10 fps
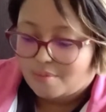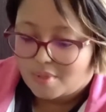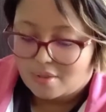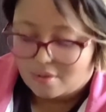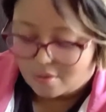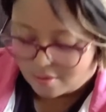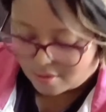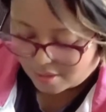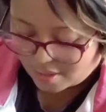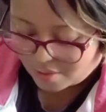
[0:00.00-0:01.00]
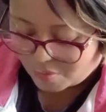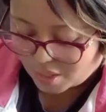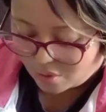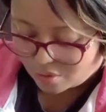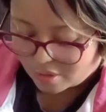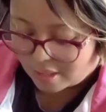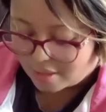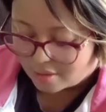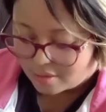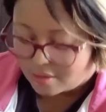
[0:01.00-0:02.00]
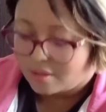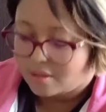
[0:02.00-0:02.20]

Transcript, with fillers: because okay, it may look nice